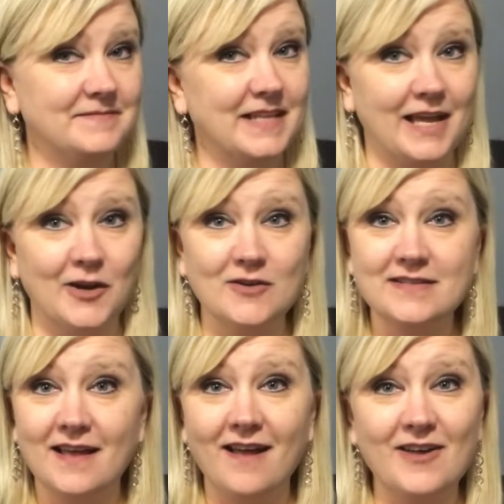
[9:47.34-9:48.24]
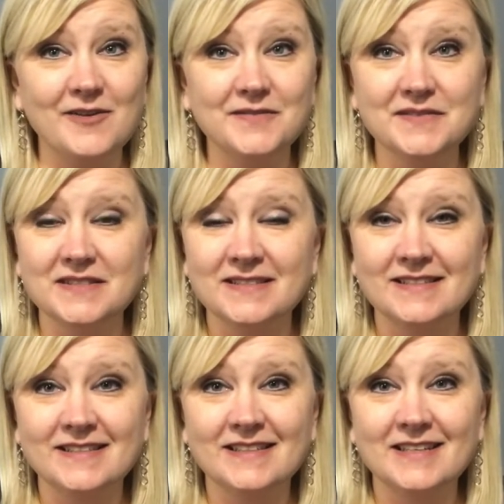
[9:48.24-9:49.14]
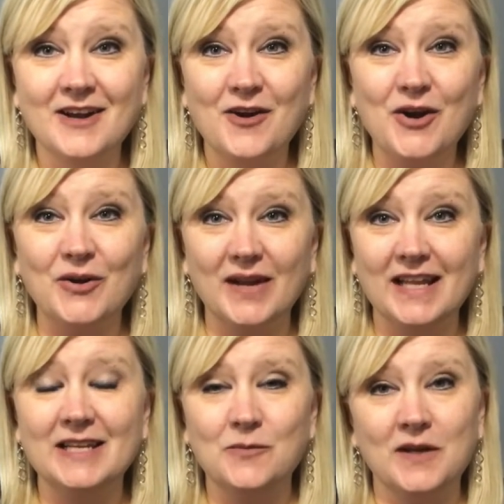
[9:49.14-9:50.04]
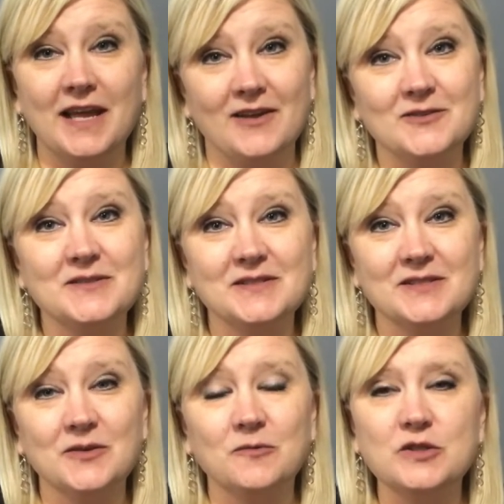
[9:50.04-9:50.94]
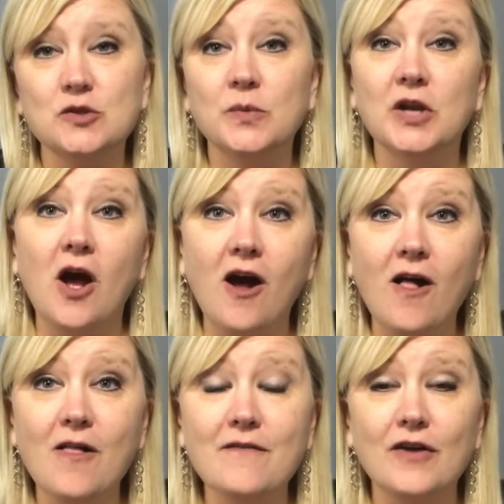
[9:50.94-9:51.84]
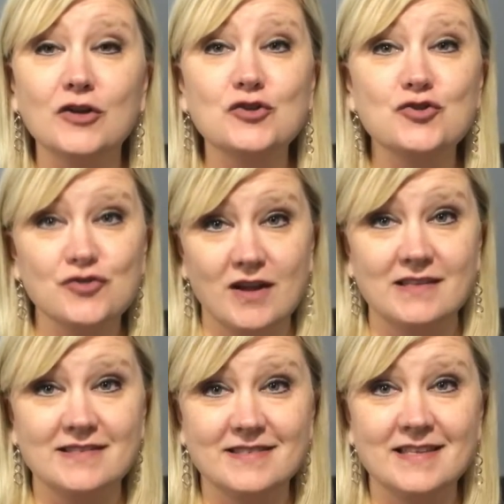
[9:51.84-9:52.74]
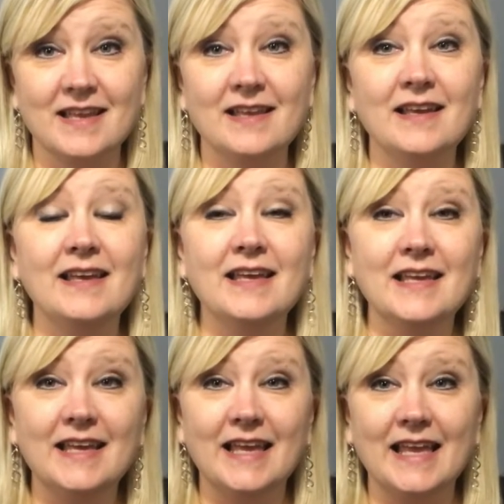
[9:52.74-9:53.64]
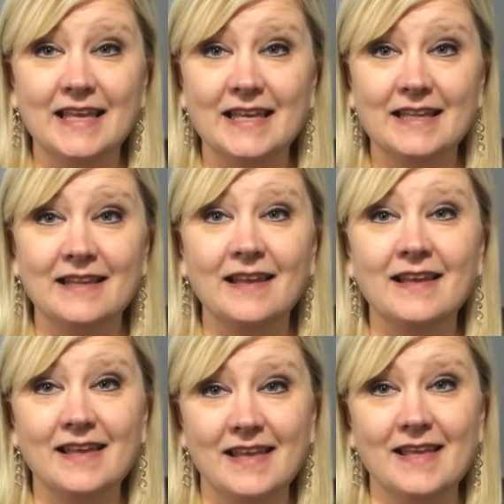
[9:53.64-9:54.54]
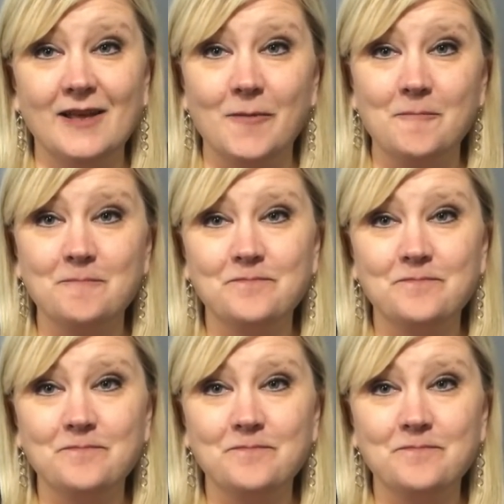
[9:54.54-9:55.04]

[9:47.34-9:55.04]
not ourselves or anyone else. We should put all of our trust in Him.